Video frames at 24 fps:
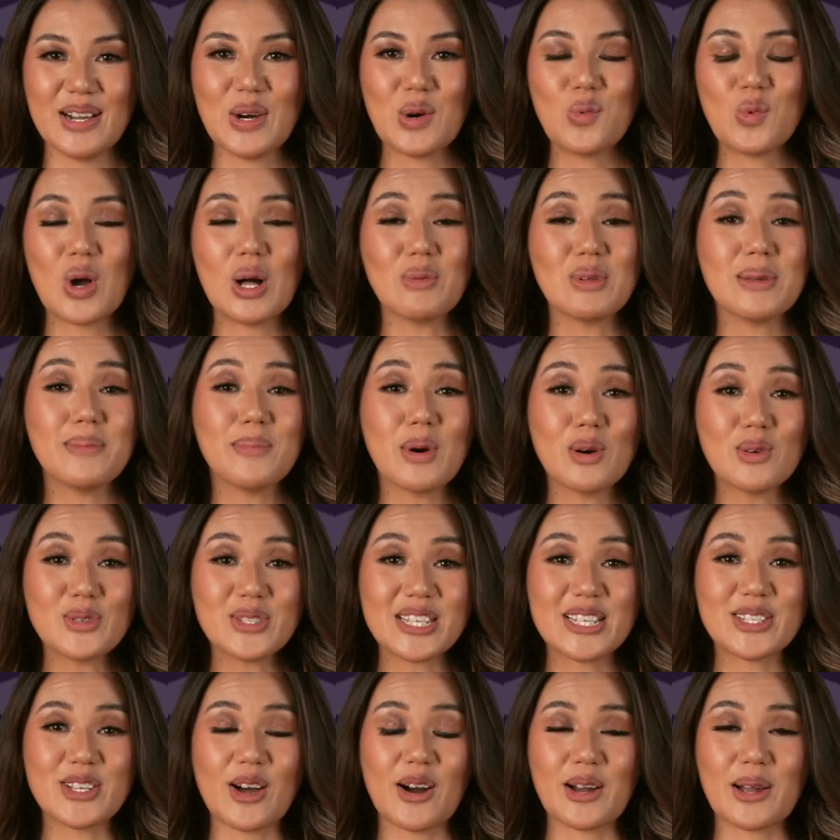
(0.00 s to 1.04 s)
While we
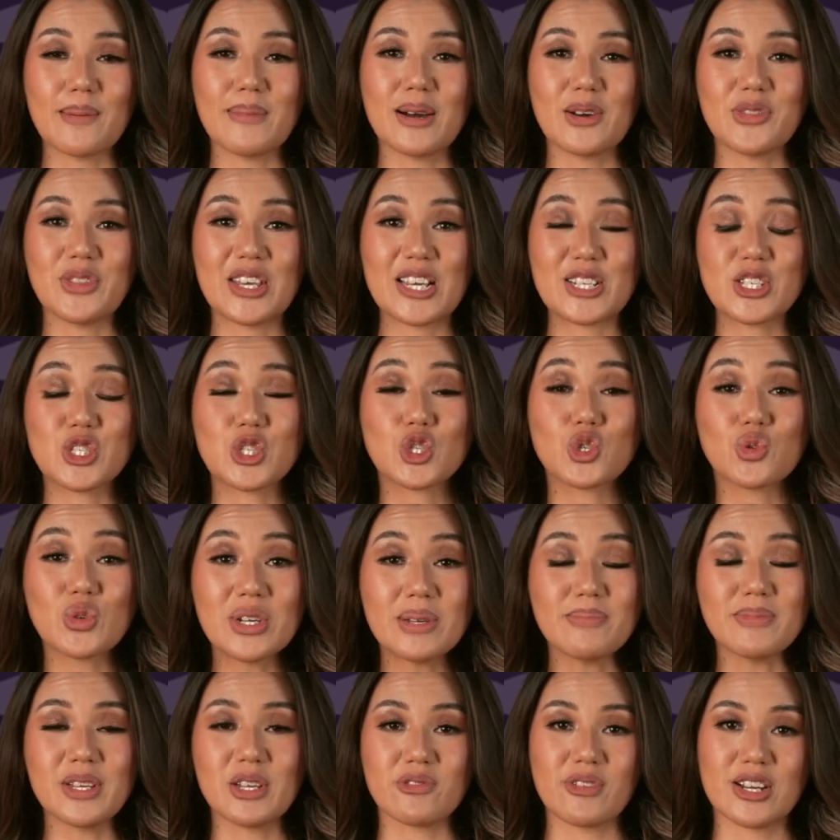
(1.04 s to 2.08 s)
mostly talk about the
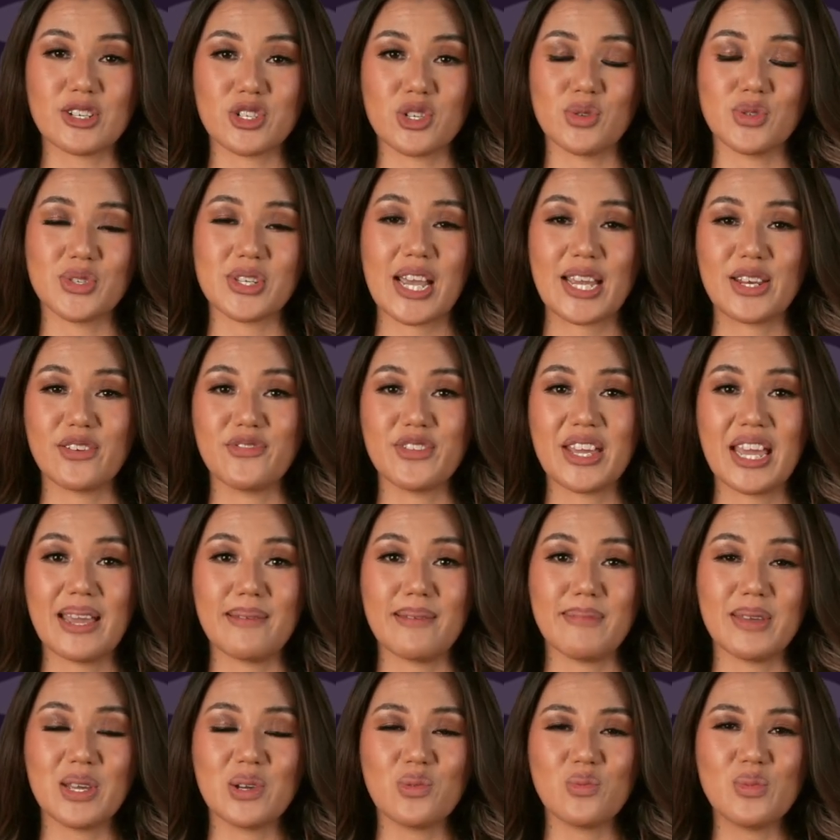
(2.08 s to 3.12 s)
extremely retro side of
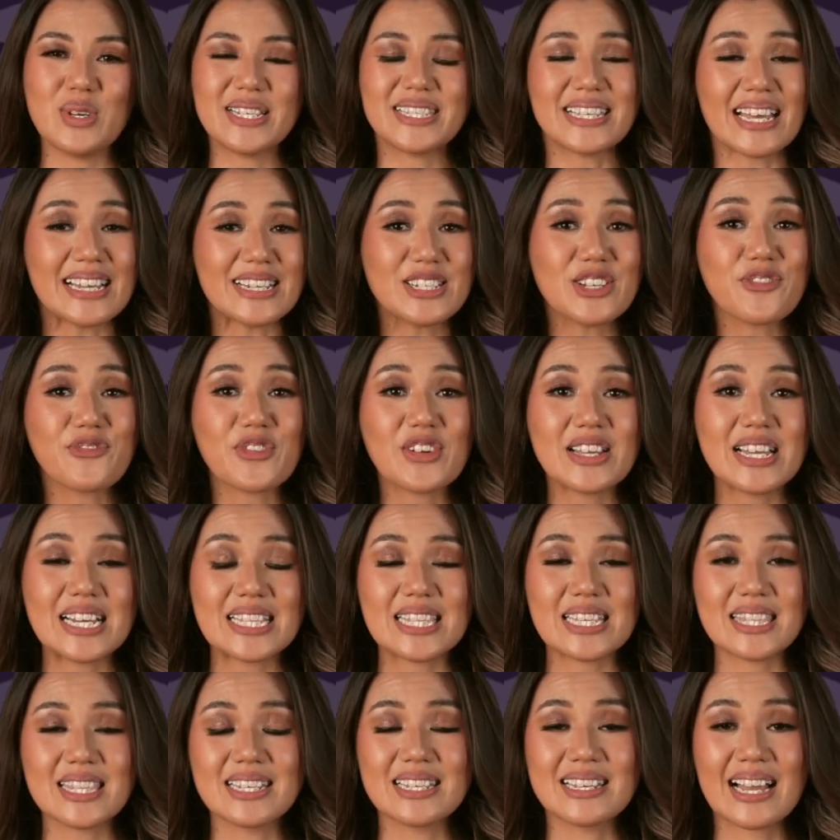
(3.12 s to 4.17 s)
gaming, we tend to forget
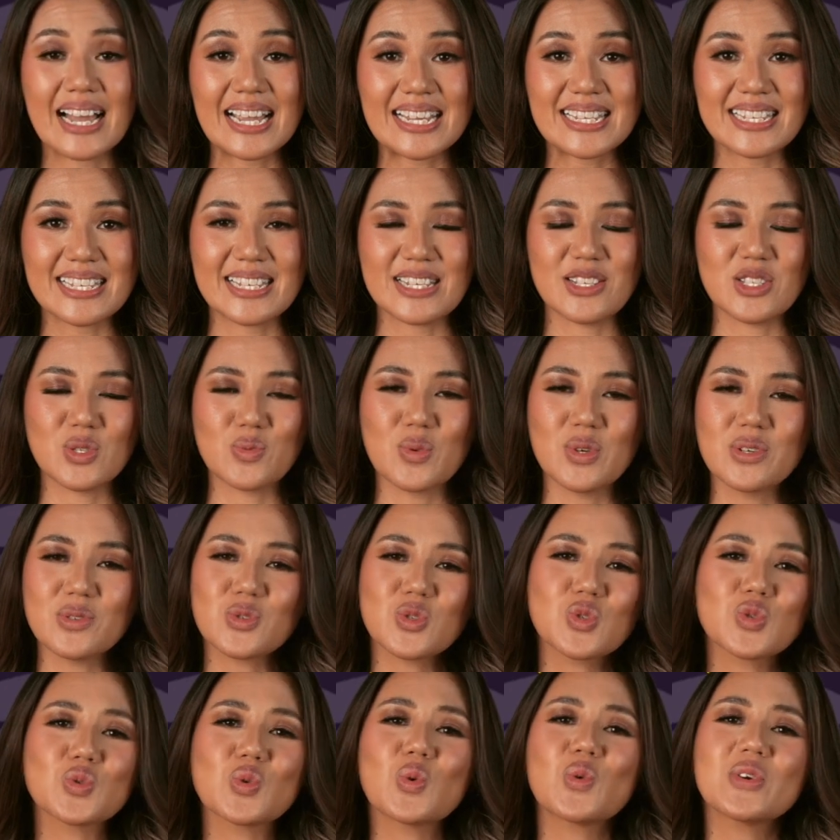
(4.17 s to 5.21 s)
that the 90s, well,
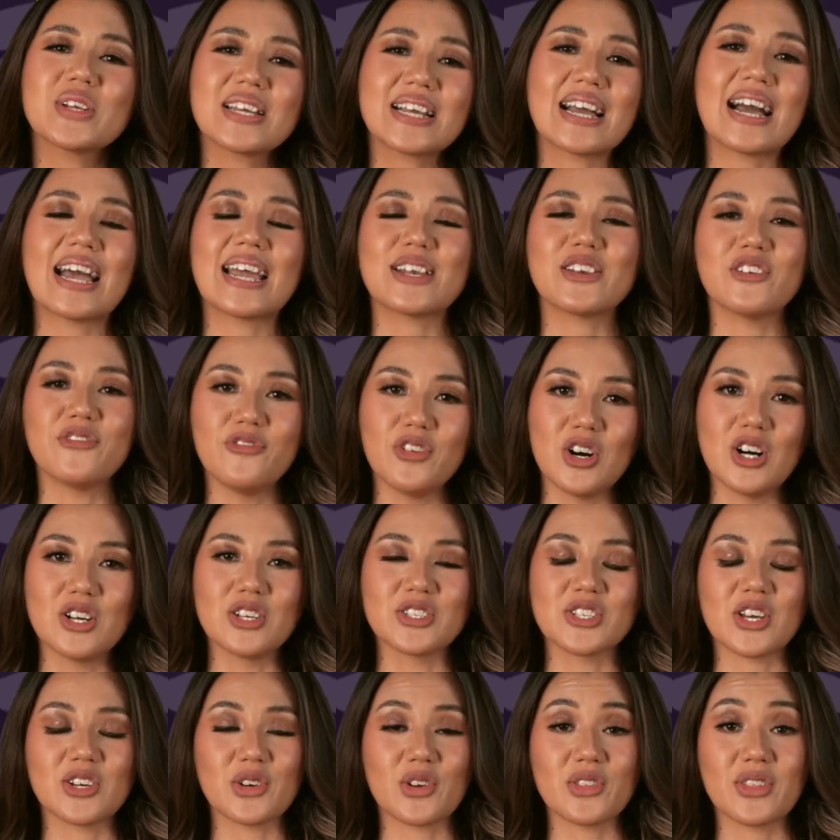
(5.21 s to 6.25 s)
sorta kinda
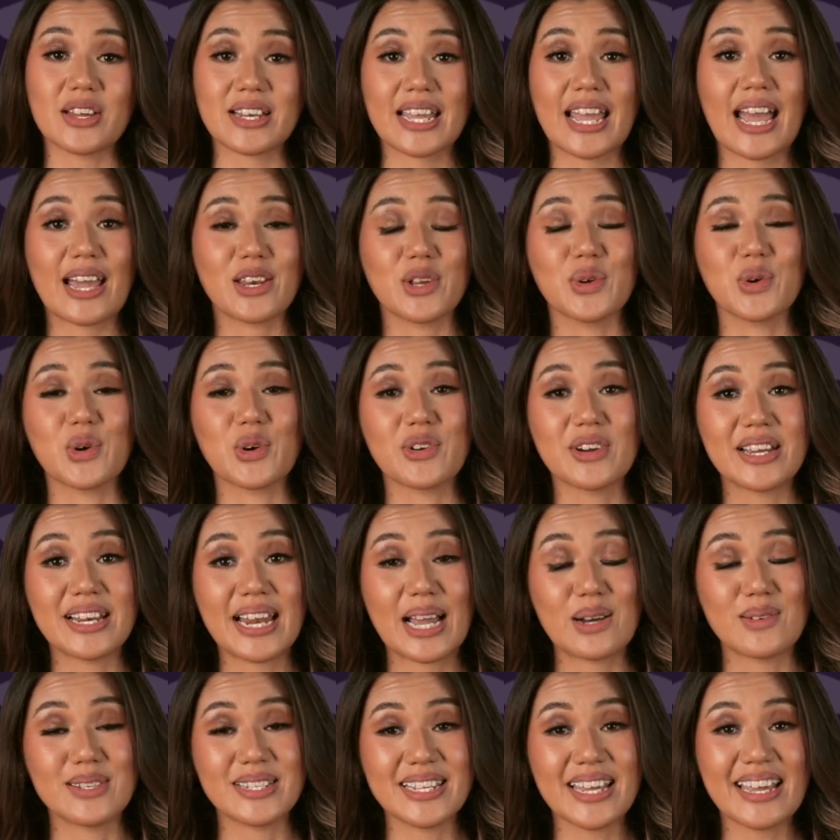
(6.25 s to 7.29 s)
falls under that category
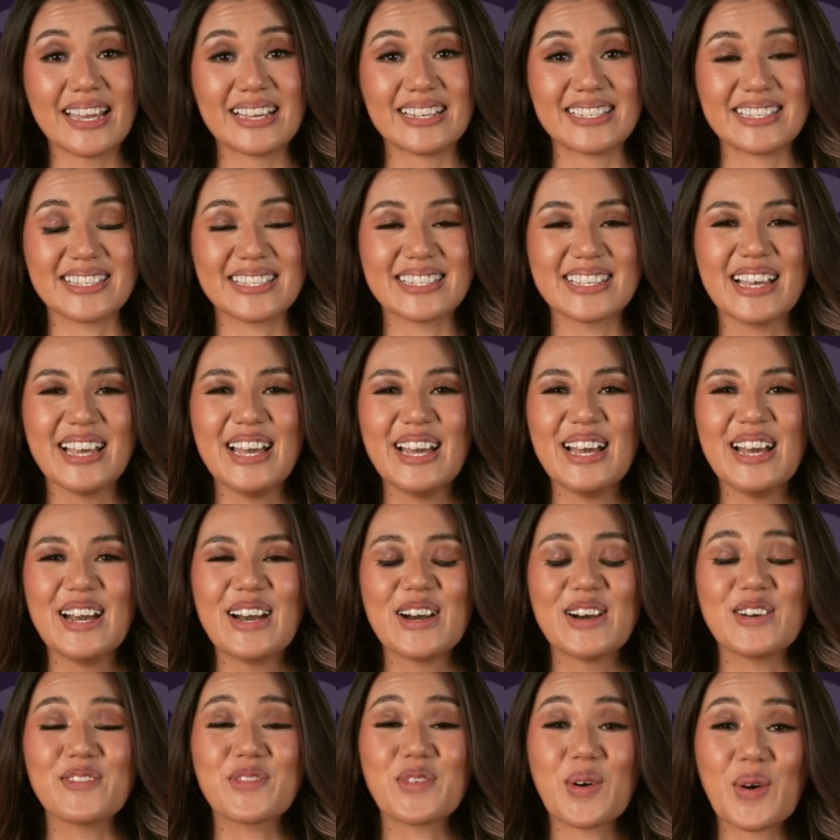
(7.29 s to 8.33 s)
nowadays.
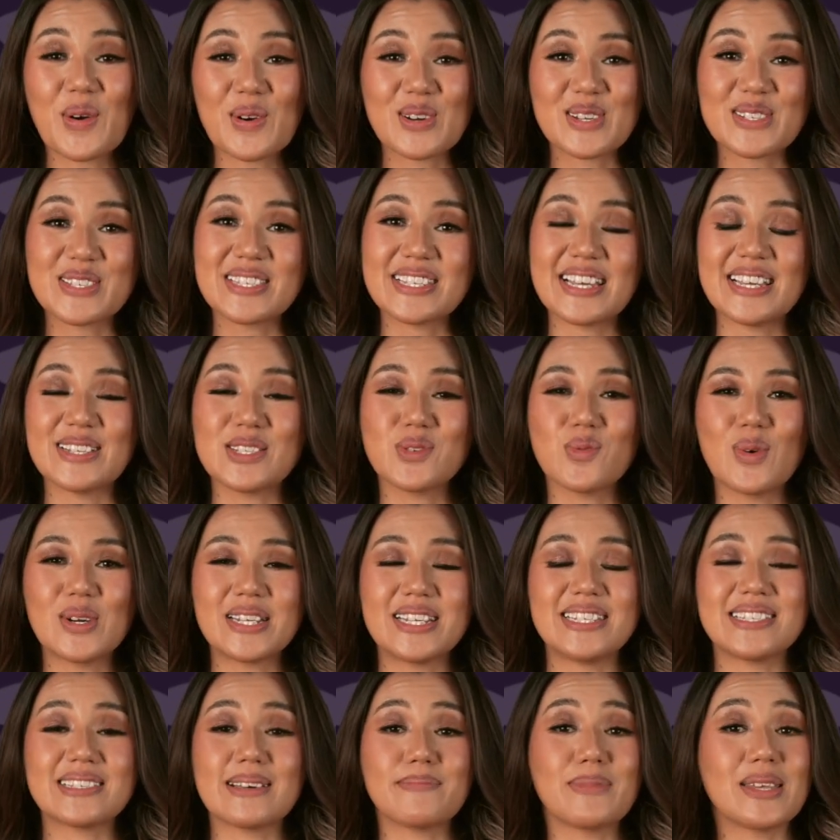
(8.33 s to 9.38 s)
Of course, a
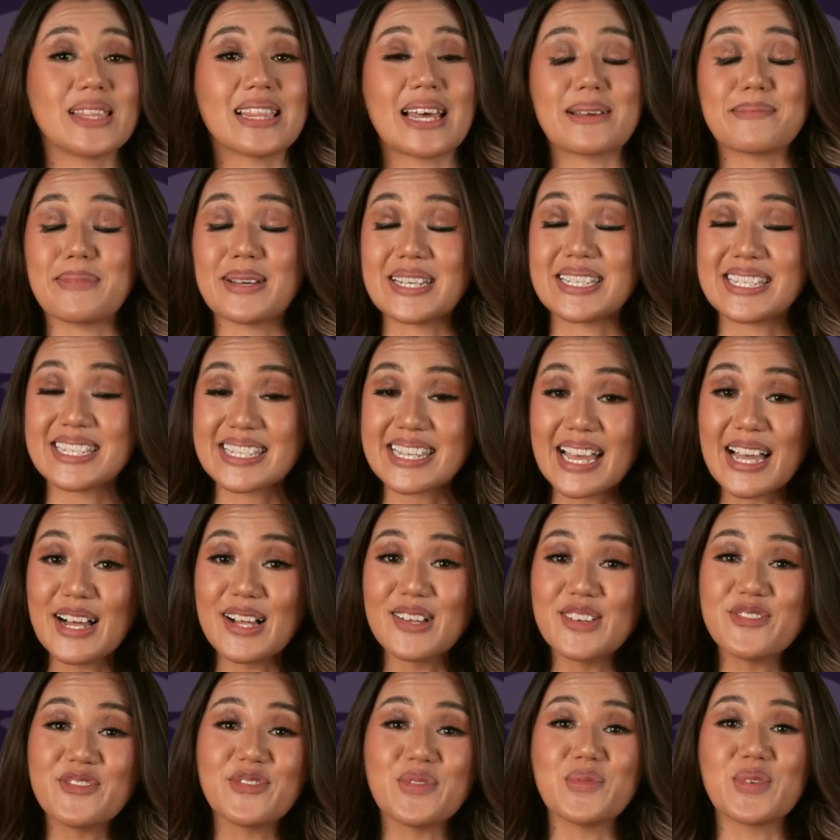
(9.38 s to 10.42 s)
20-something like
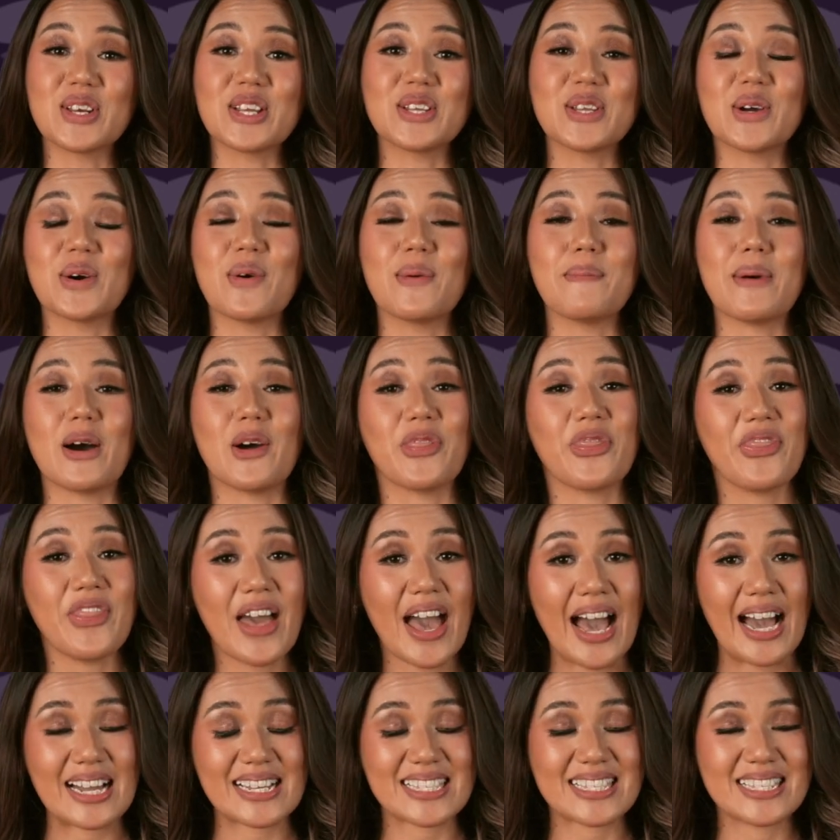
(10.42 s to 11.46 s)
myself wouldn't know about
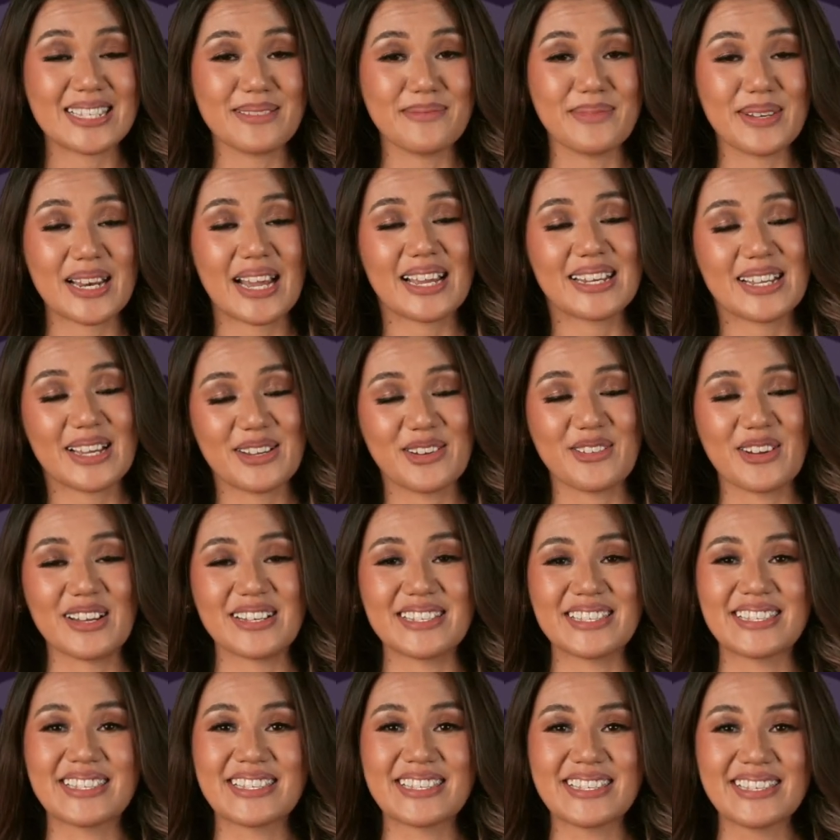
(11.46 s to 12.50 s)
that, but I
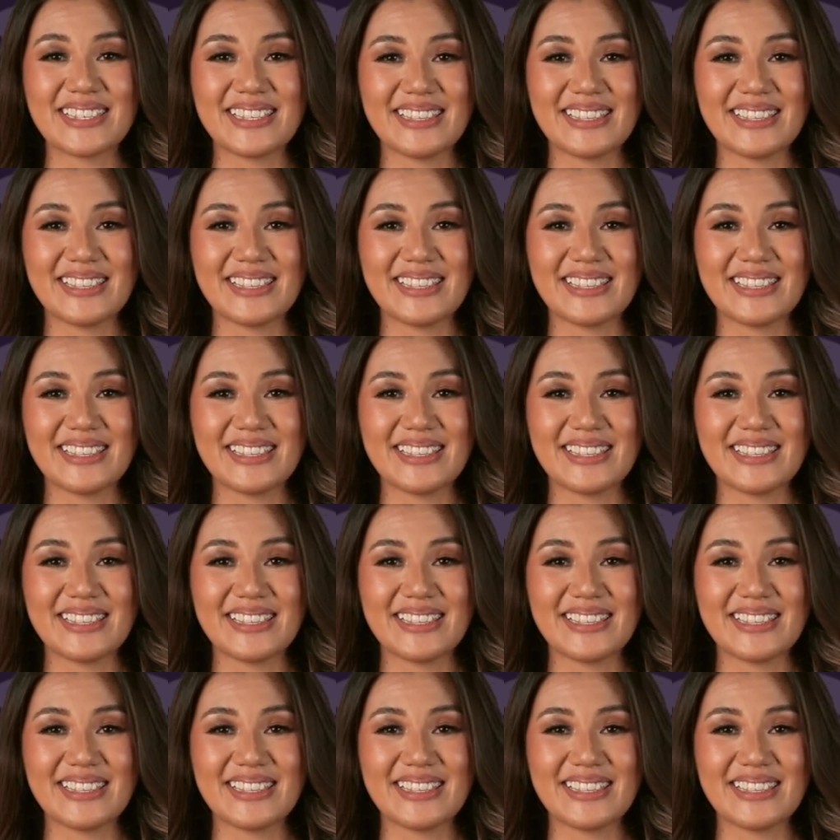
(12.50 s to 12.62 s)
digress.